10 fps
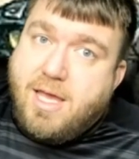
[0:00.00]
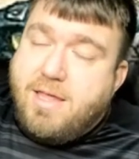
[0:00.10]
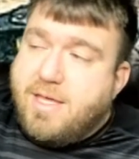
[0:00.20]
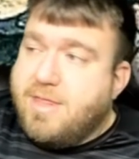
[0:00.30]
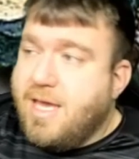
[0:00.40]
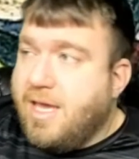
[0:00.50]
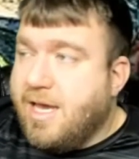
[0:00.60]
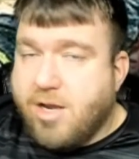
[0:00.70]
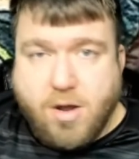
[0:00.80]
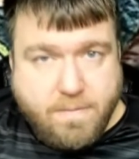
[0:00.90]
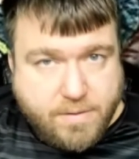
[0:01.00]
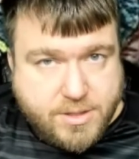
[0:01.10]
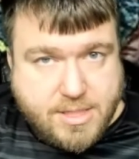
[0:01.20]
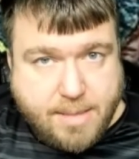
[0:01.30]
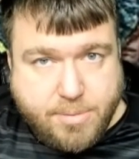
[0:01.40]
that they had
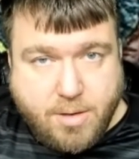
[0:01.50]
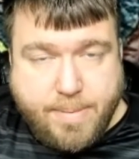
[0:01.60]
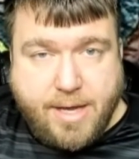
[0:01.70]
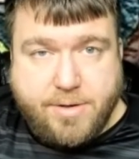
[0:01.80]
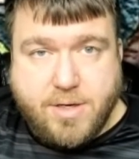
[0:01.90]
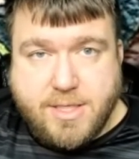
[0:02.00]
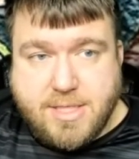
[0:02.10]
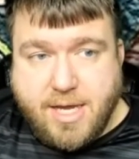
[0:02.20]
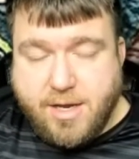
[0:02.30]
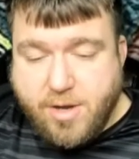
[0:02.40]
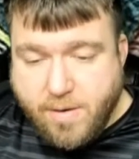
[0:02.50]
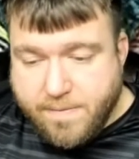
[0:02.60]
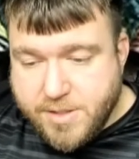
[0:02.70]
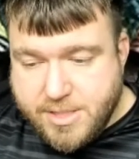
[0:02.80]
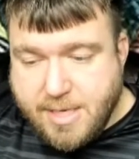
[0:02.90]
overstepped their boundaries, they had
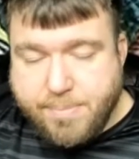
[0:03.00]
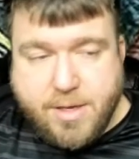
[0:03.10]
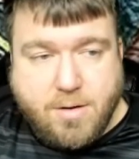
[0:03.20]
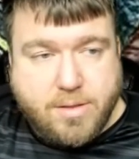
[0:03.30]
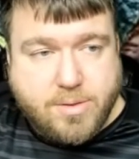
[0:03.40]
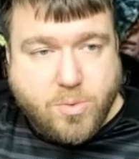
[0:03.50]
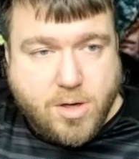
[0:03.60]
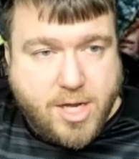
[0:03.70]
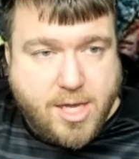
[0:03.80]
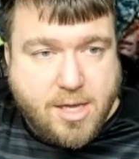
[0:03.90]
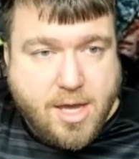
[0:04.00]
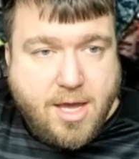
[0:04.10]
overstepped their authority,